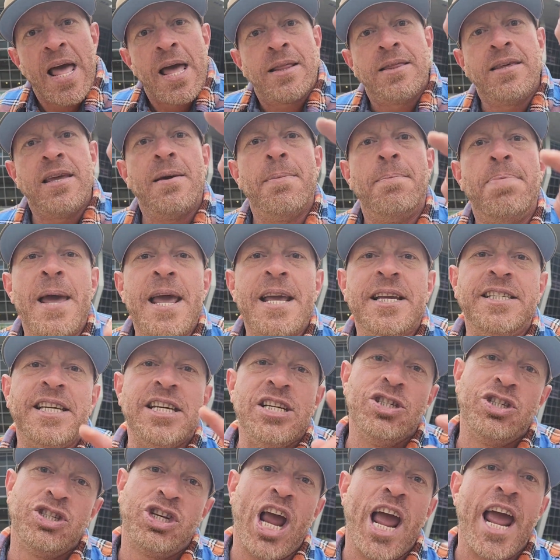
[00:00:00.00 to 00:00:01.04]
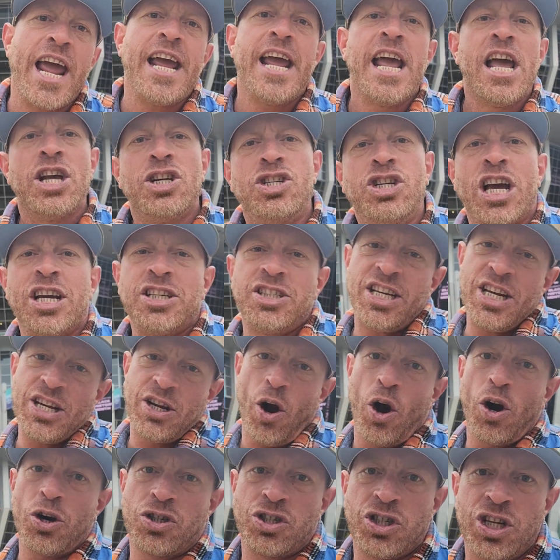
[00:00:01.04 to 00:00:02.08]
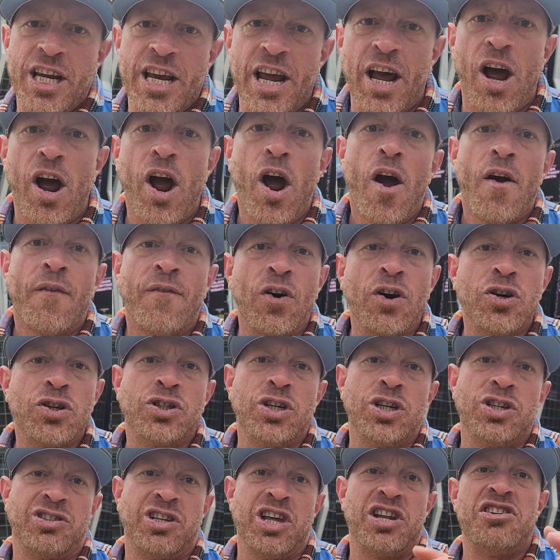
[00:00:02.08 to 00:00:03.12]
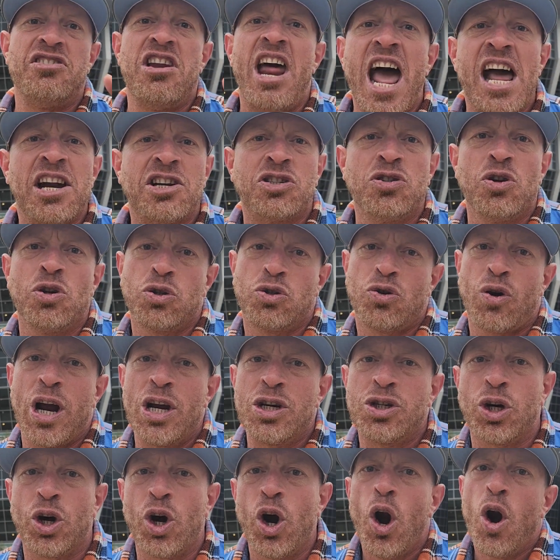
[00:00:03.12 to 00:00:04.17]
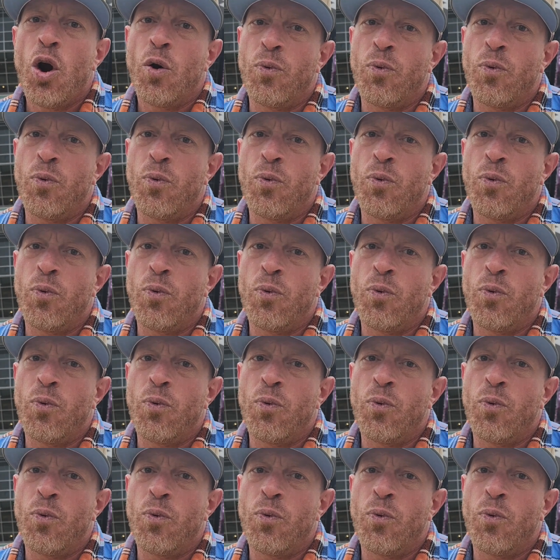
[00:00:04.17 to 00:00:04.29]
The Amazing J, Jesse Garcia versus the National Treasure,